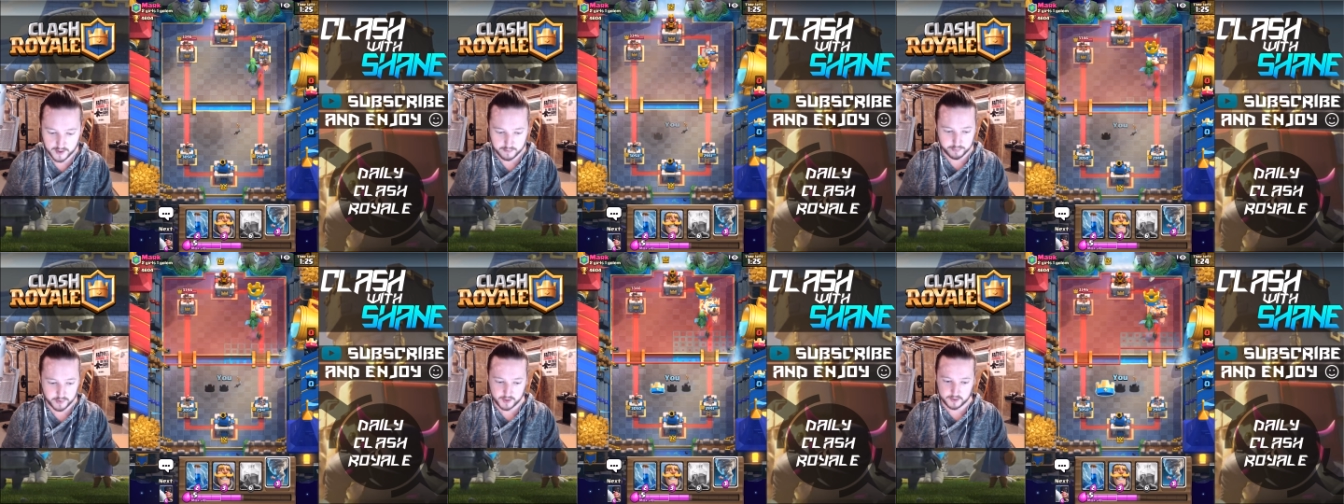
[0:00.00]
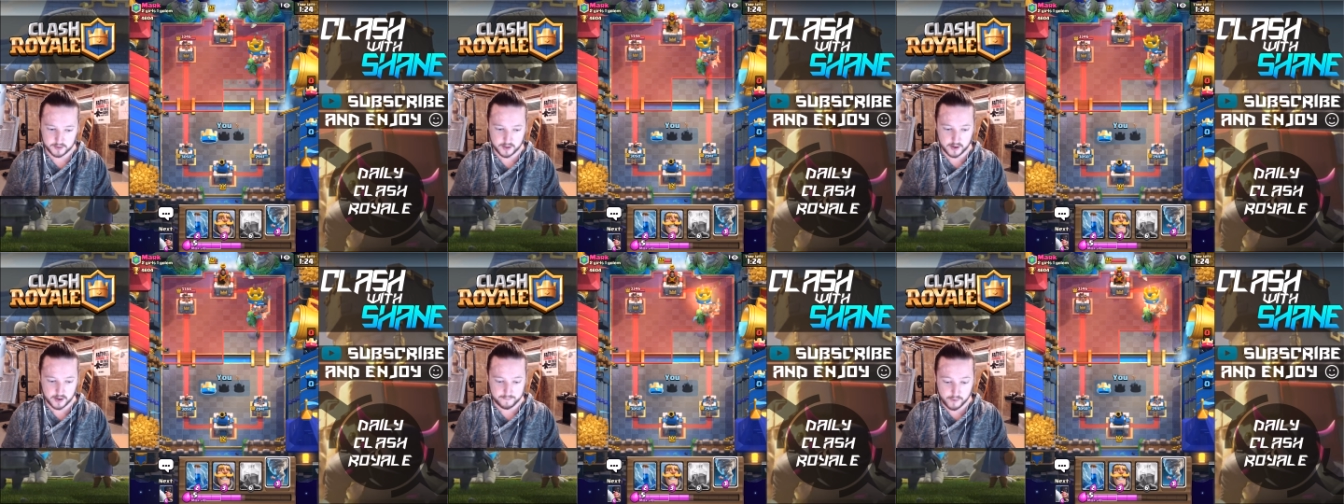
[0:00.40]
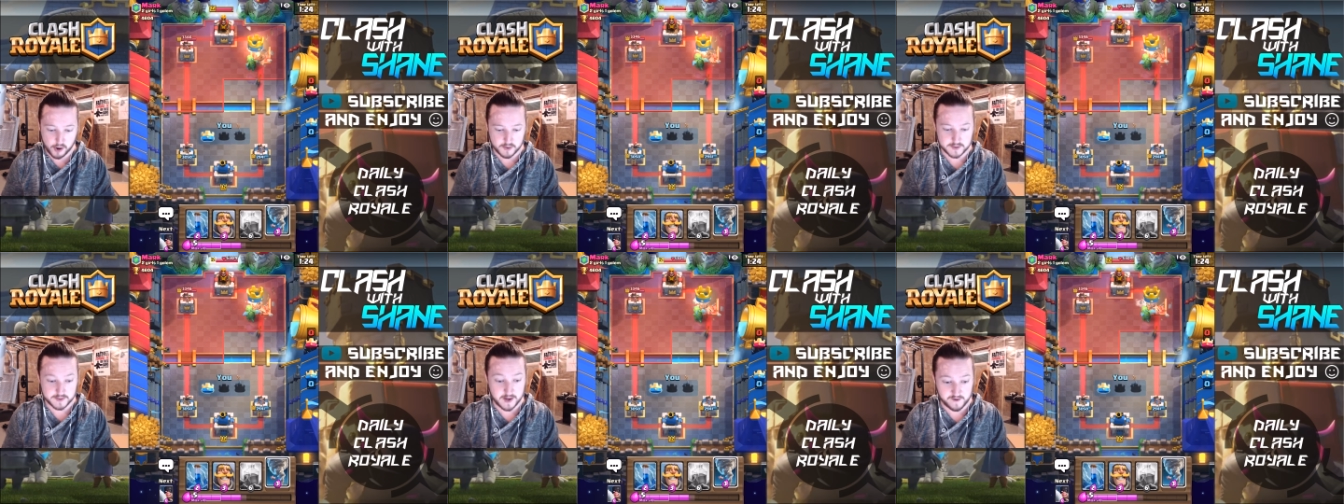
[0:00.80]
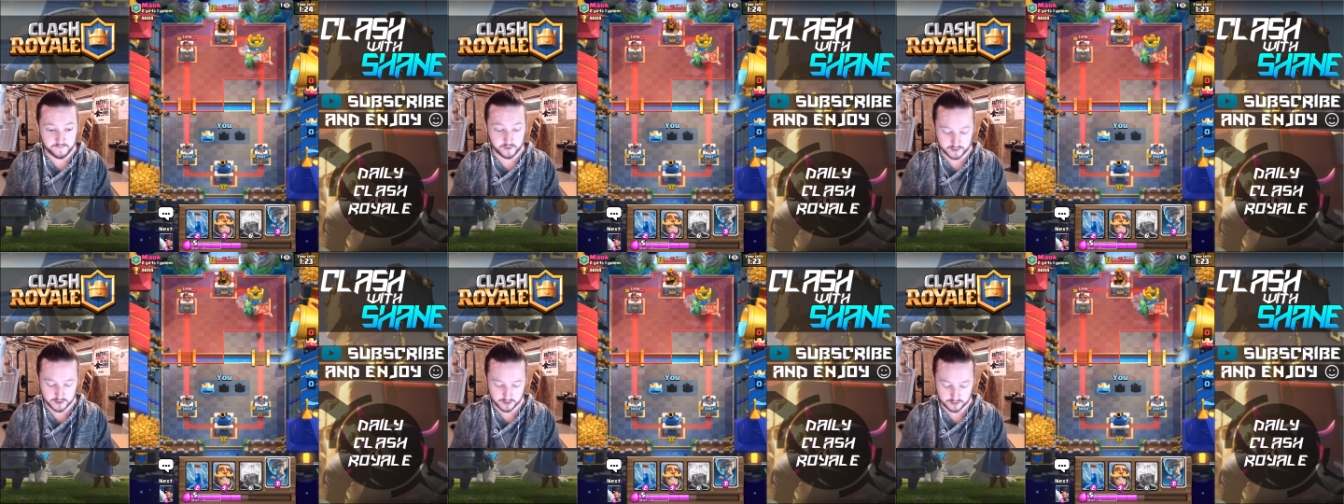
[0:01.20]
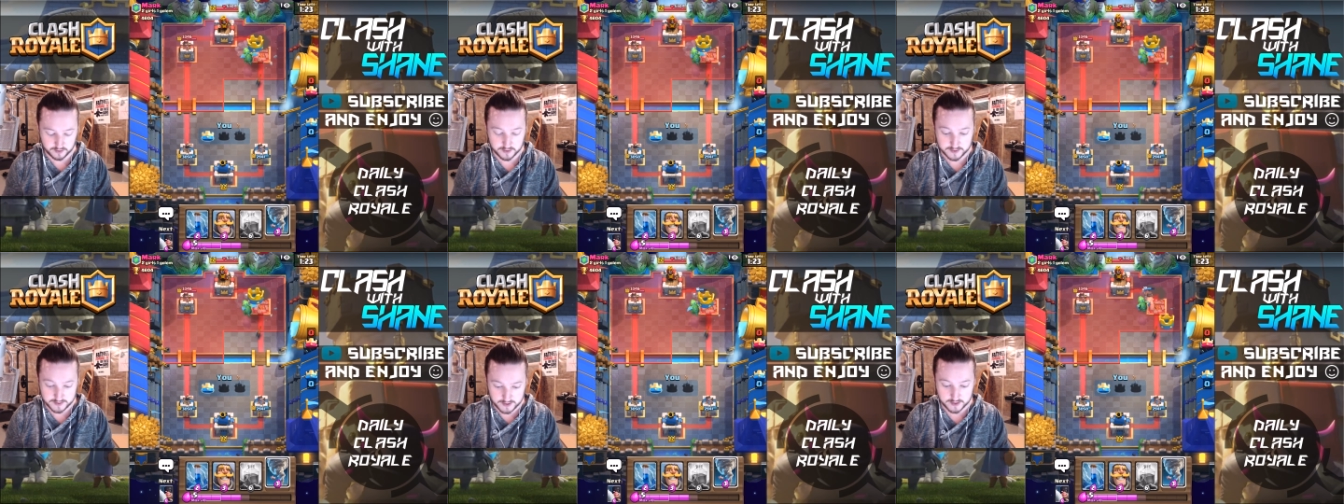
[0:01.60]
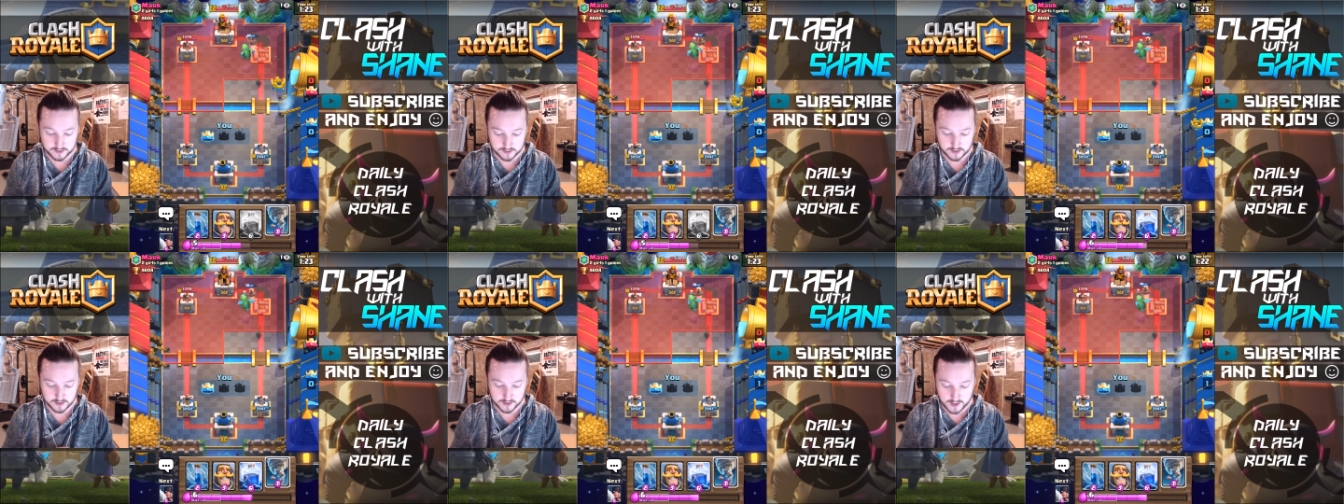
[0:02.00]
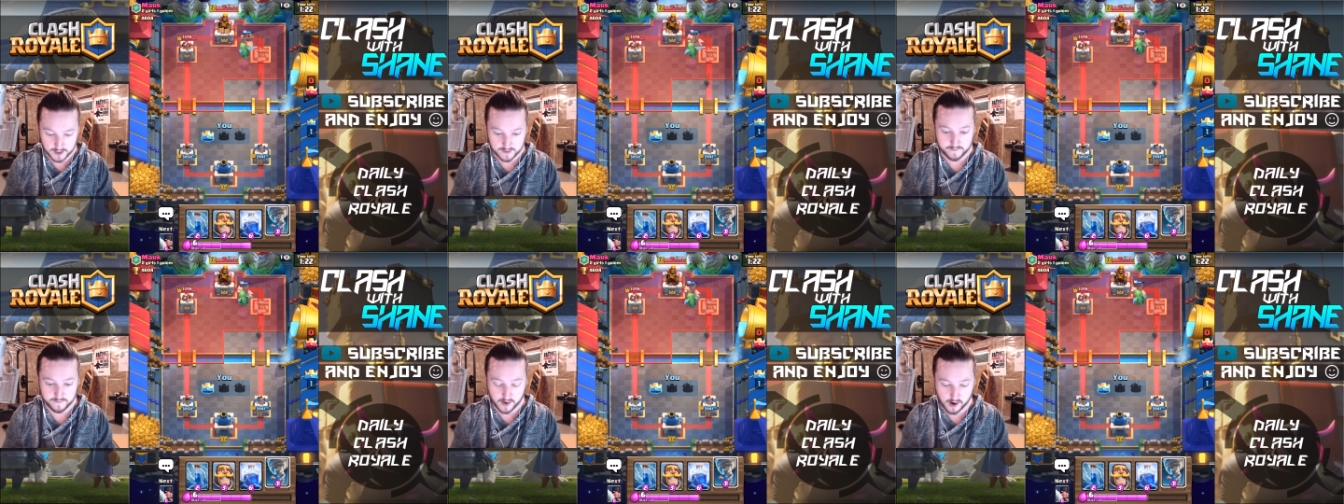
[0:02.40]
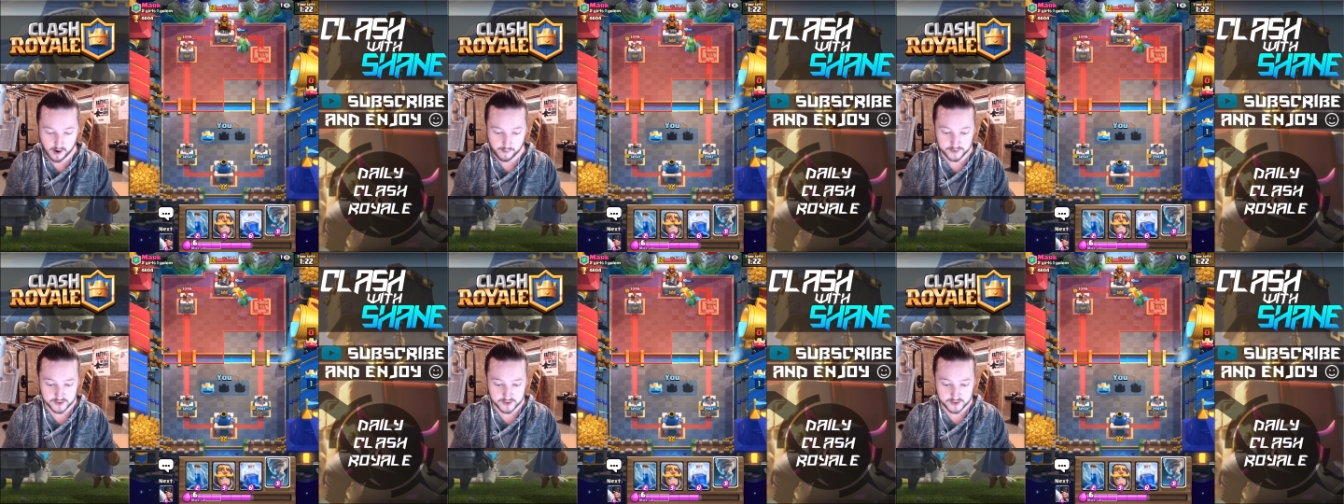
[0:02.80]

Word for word: But uh, Mark definitely did give up.